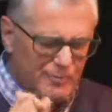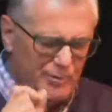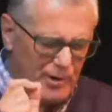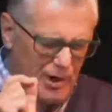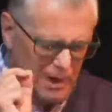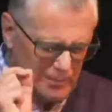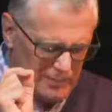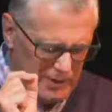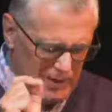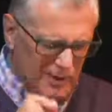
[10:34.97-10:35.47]

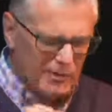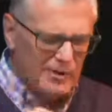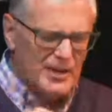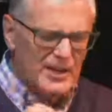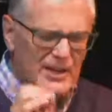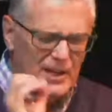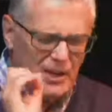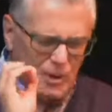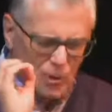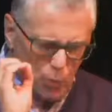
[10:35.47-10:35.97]

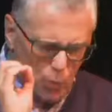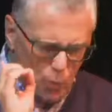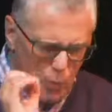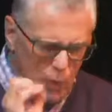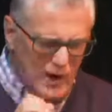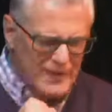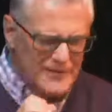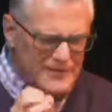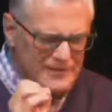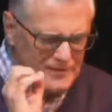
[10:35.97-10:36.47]
primarily in
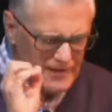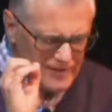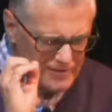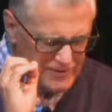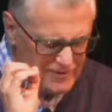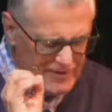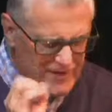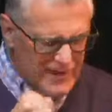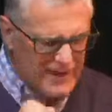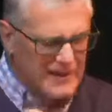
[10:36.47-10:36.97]
one
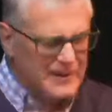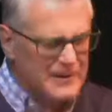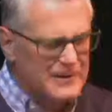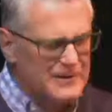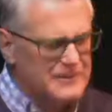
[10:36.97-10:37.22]
thing.